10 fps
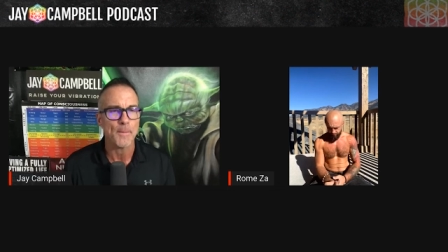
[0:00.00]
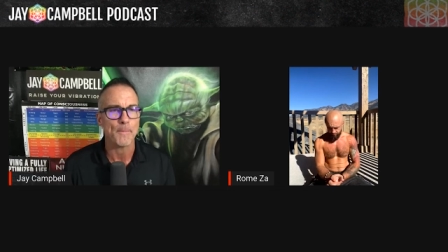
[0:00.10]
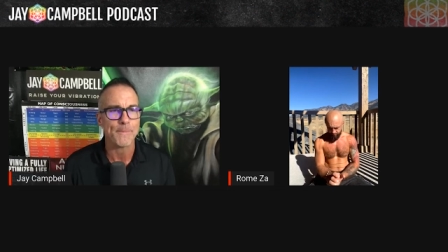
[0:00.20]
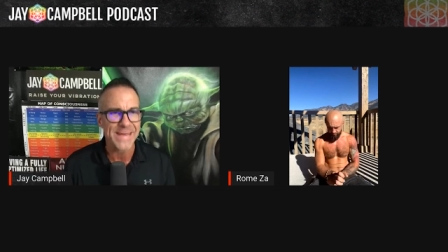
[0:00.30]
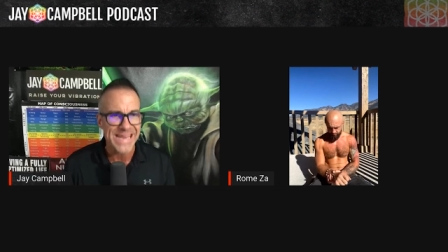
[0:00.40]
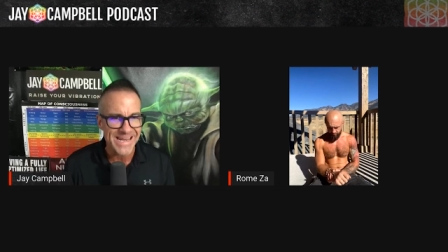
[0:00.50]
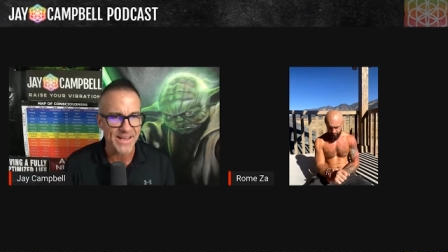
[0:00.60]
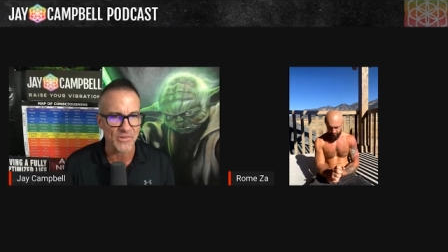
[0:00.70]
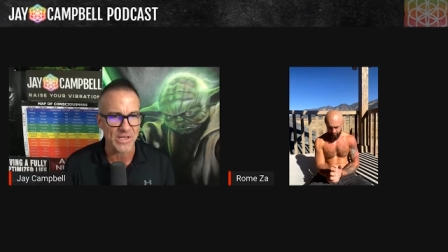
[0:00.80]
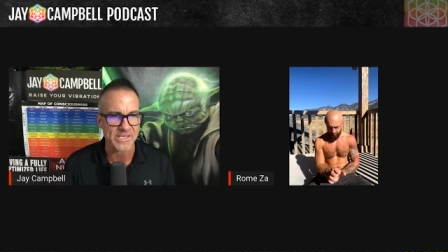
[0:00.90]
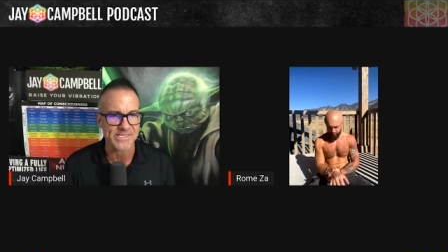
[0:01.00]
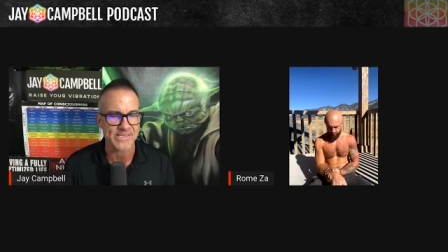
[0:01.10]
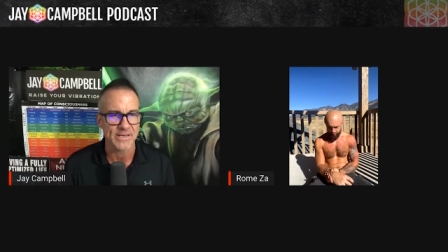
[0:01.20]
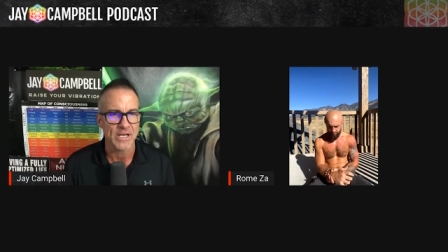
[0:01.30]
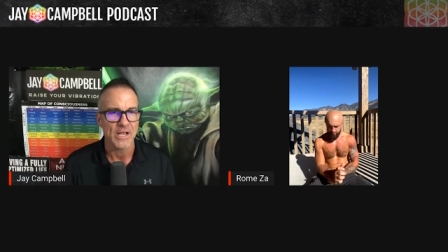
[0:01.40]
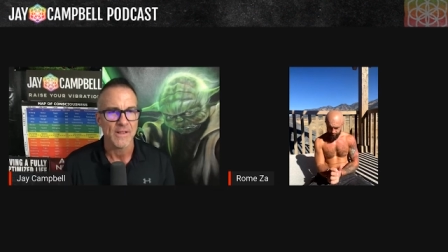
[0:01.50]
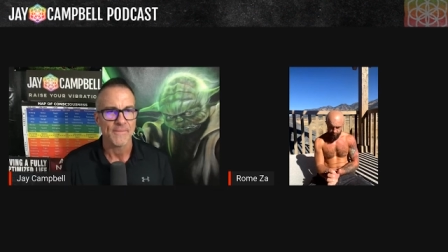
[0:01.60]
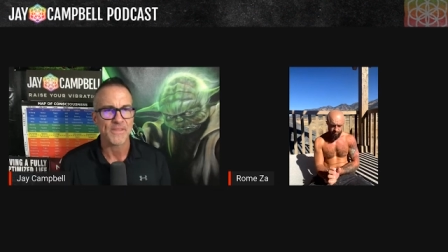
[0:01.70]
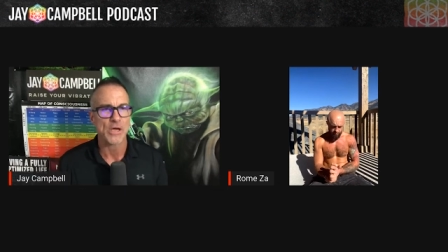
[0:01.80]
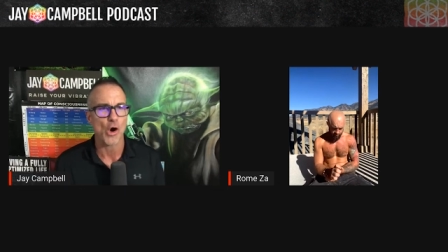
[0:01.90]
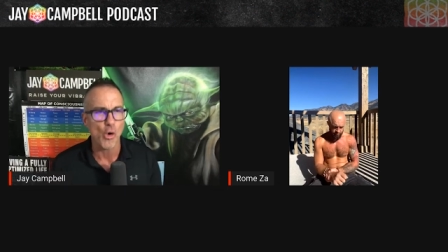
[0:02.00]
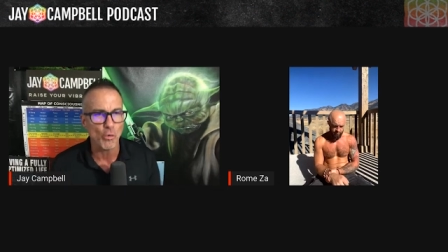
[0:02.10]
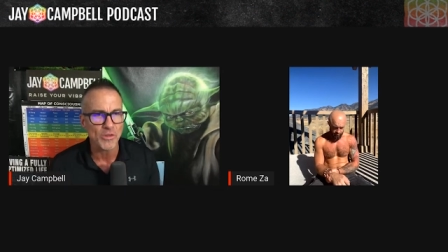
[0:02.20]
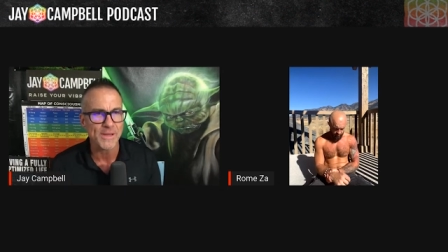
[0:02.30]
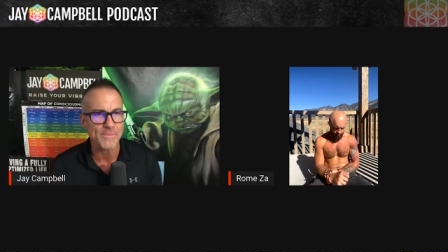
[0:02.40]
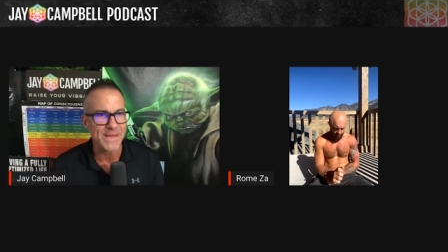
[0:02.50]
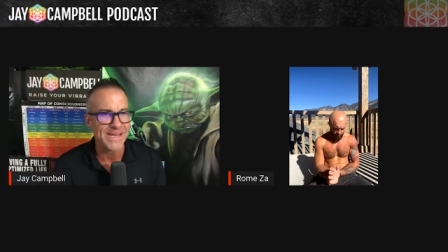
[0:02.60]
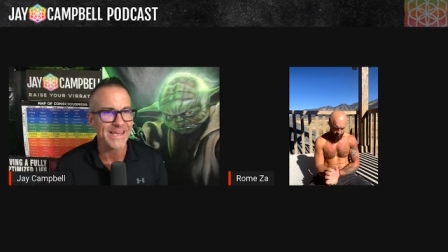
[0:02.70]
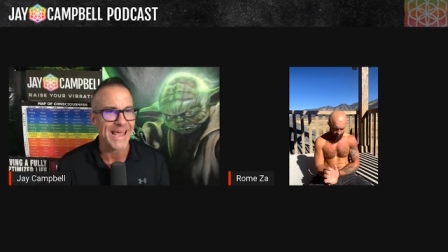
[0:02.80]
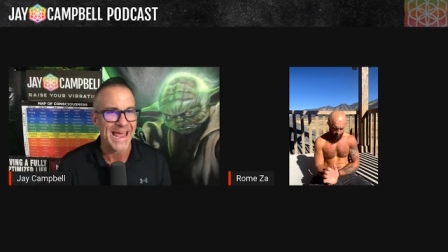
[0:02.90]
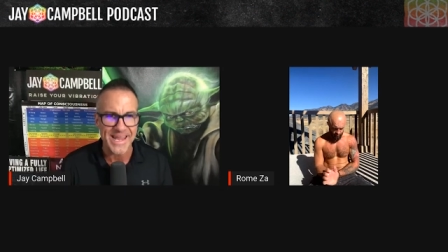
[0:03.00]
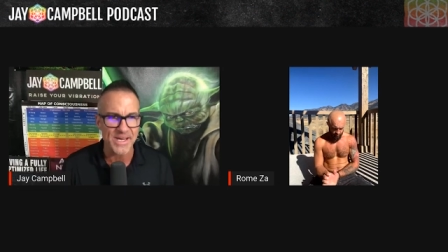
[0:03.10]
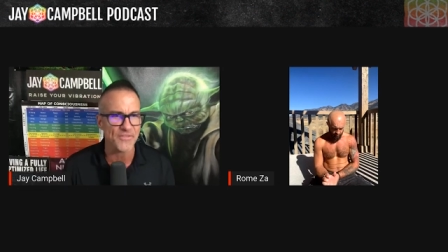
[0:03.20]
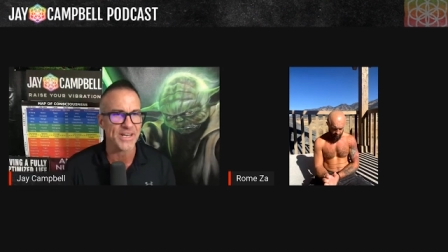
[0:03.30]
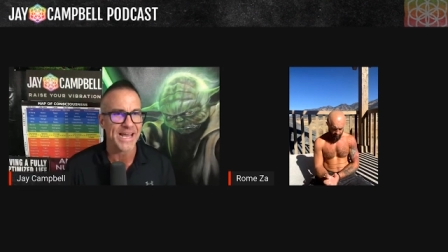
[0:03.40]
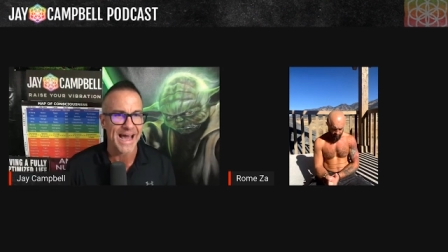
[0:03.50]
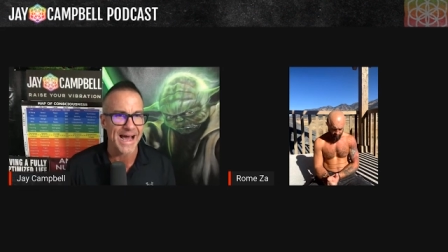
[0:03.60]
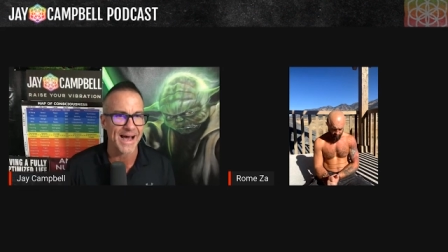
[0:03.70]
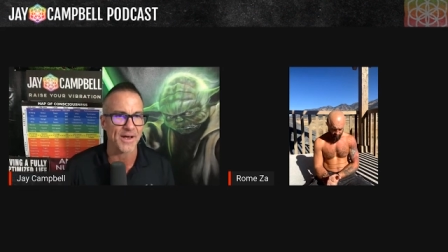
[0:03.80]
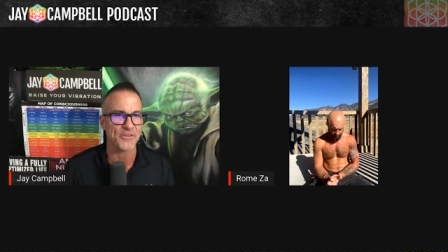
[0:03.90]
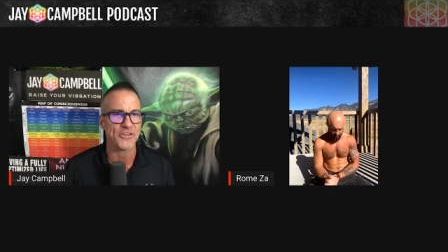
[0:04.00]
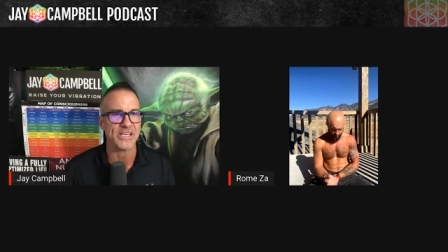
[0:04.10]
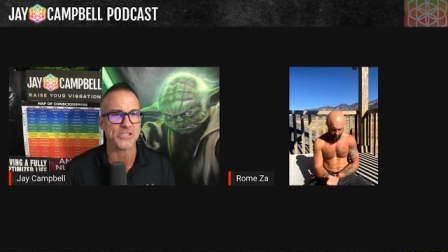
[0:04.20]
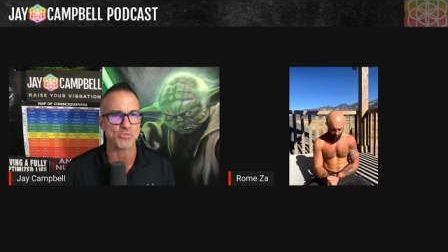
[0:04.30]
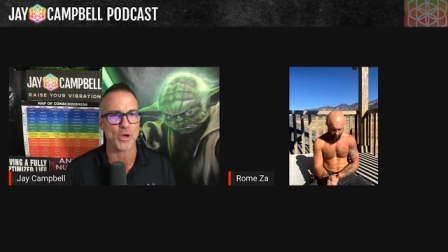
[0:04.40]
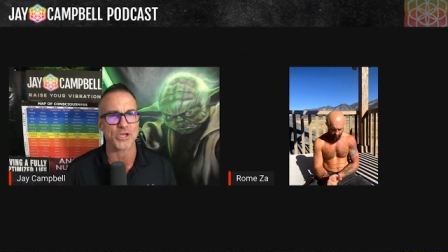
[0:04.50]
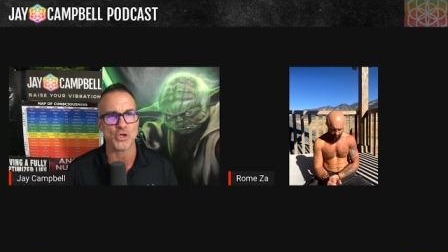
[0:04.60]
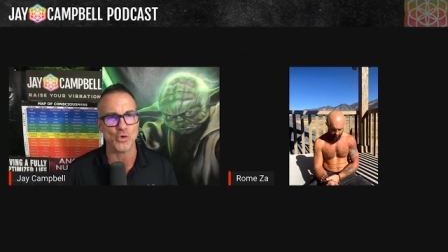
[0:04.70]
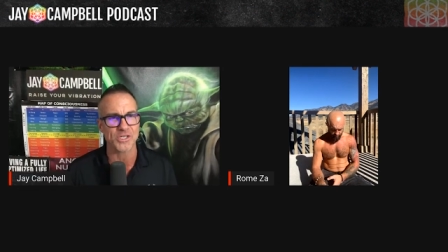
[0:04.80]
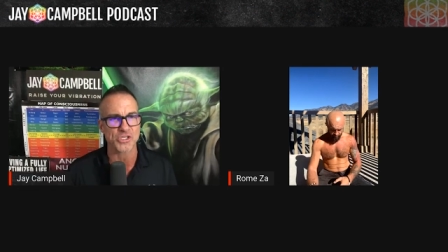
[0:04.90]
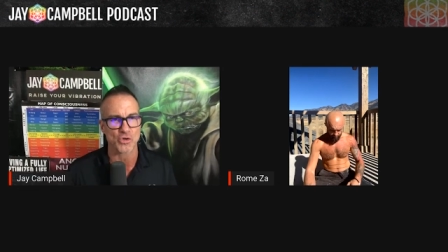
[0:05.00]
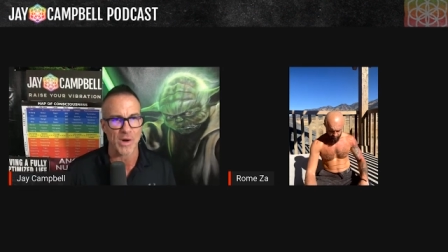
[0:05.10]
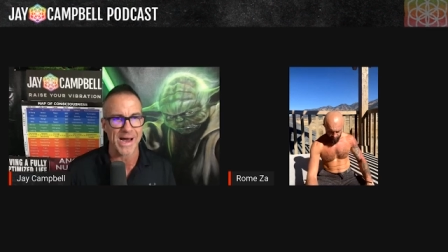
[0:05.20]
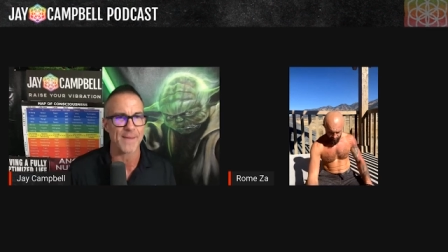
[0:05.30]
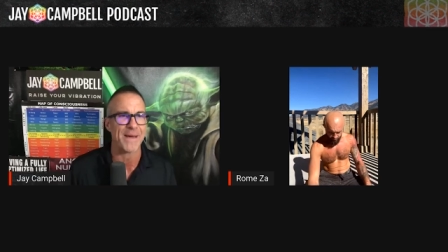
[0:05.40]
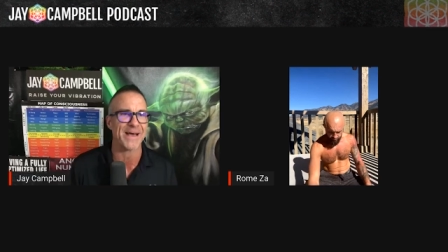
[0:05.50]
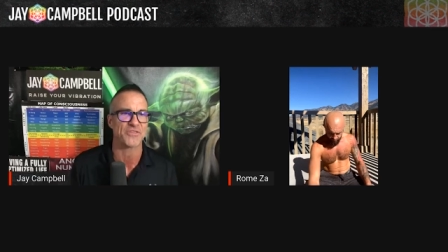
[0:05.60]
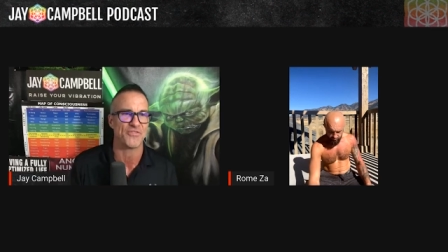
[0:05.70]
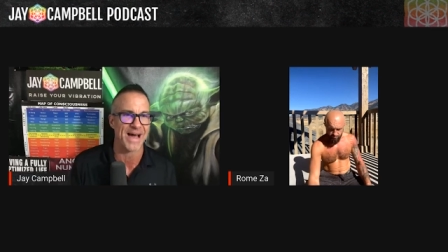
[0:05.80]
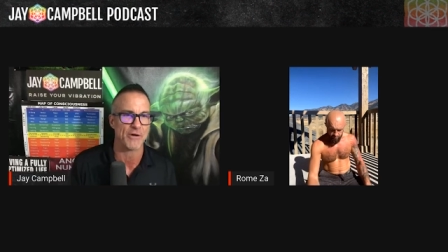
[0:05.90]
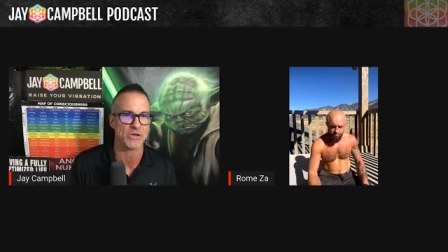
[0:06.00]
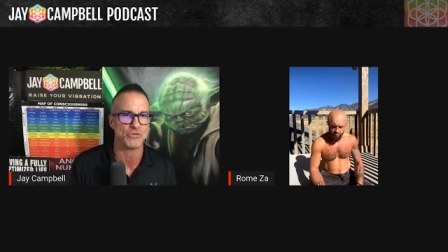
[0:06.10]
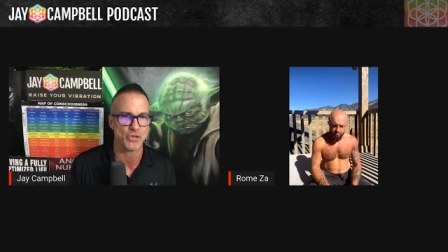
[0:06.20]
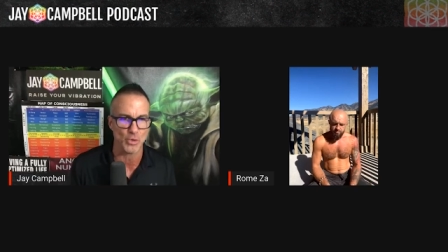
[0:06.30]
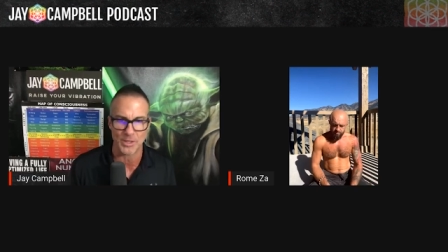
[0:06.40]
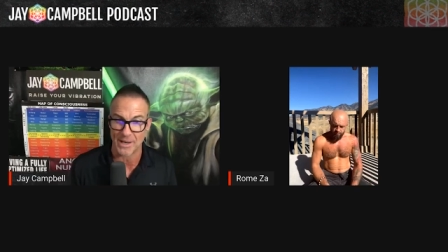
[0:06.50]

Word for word: meaningless. The only meaning any of it has is what you ascribe as value to it.